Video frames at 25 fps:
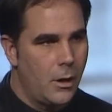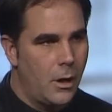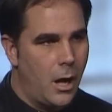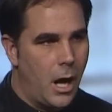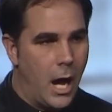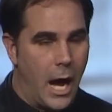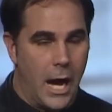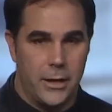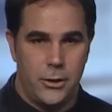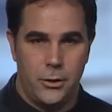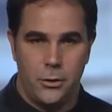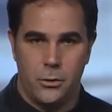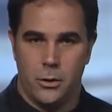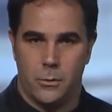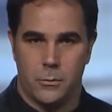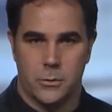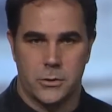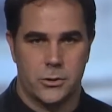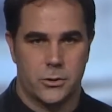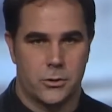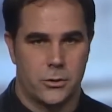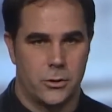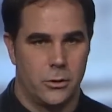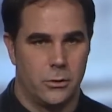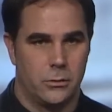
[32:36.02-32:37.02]
I knew it was
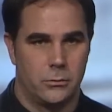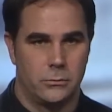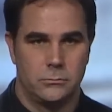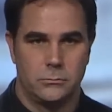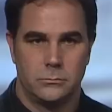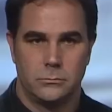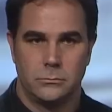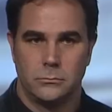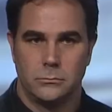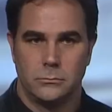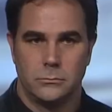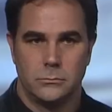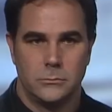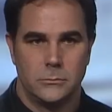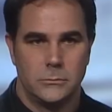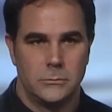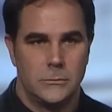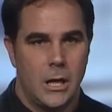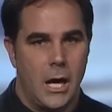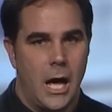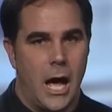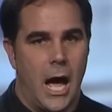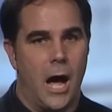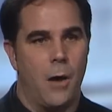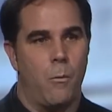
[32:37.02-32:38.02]
true.
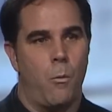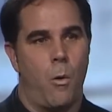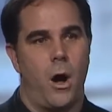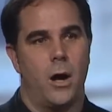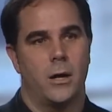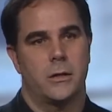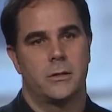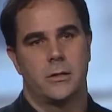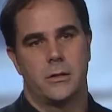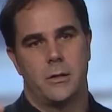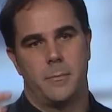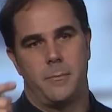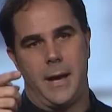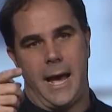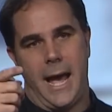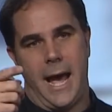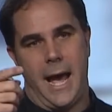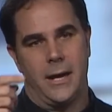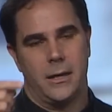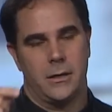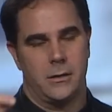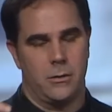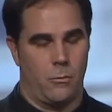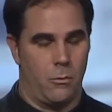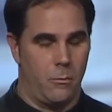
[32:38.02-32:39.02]
I walked to the
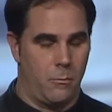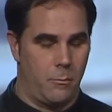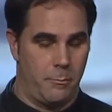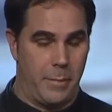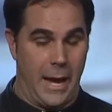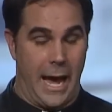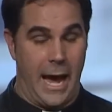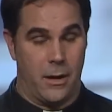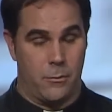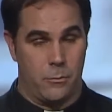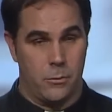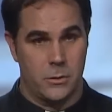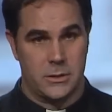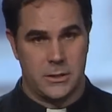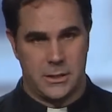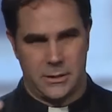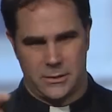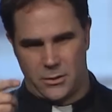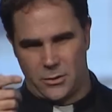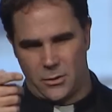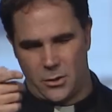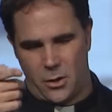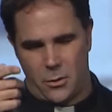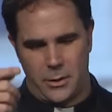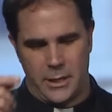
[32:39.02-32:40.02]
back, backwards, because
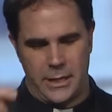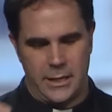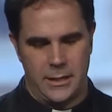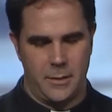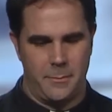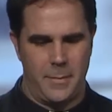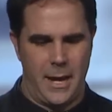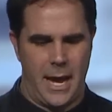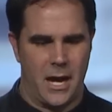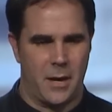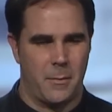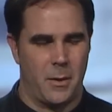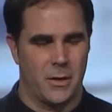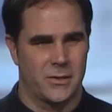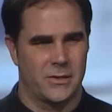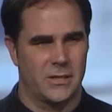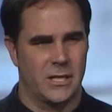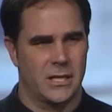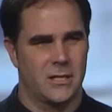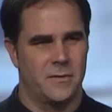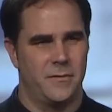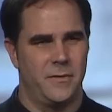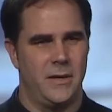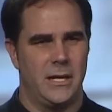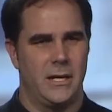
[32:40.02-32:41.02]
I was already in the back about
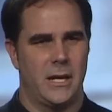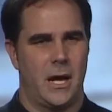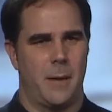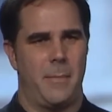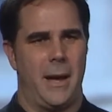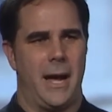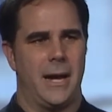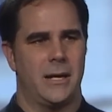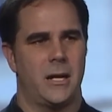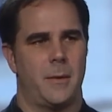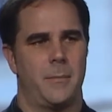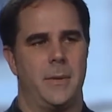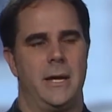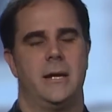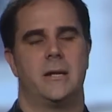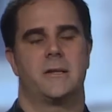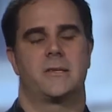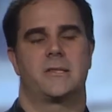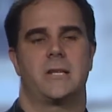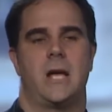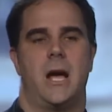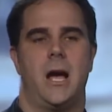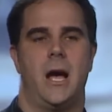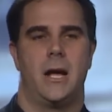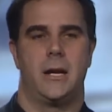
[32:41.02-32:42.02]
6 feet. I backed up, hit a
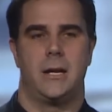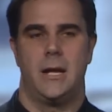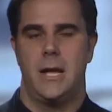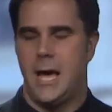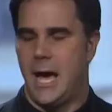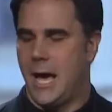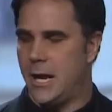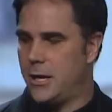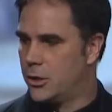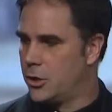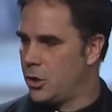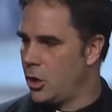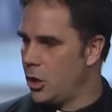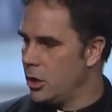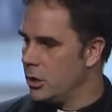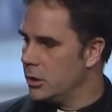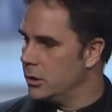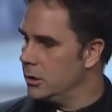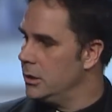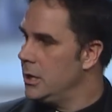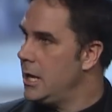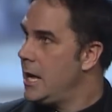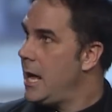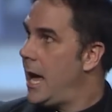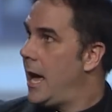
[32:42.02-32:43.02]
sign, had a
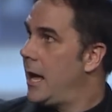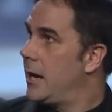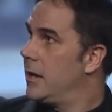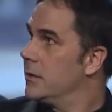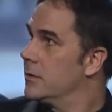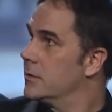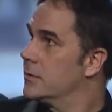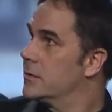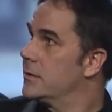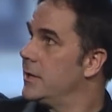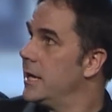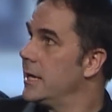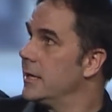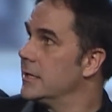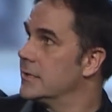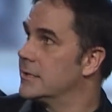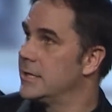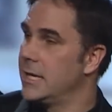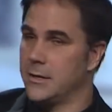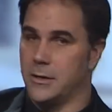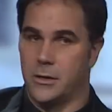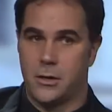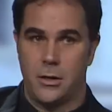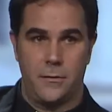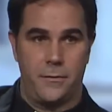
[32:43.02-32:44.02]
curtain, had a thing that
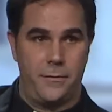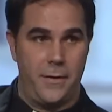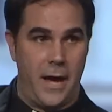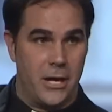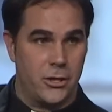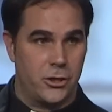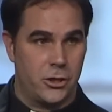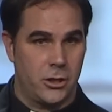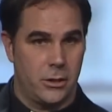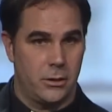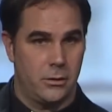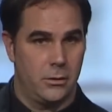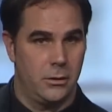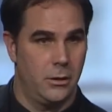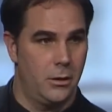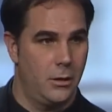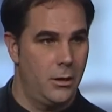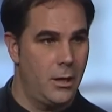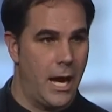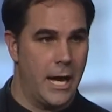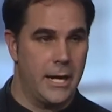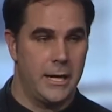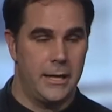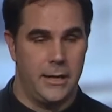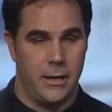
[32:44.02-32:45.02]
said confession.
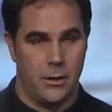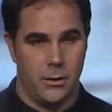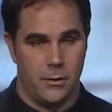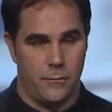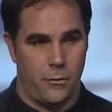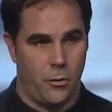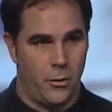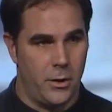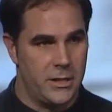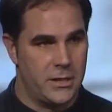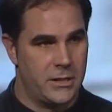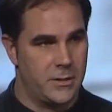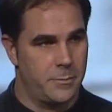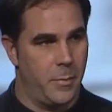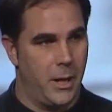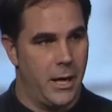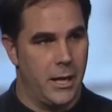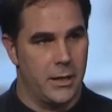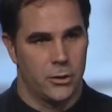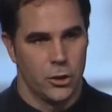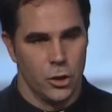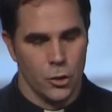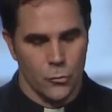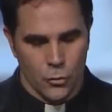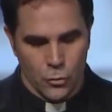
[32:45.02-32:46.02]
I didn't hear a voice,
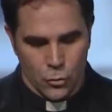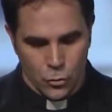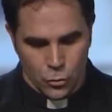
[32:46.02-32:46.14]
but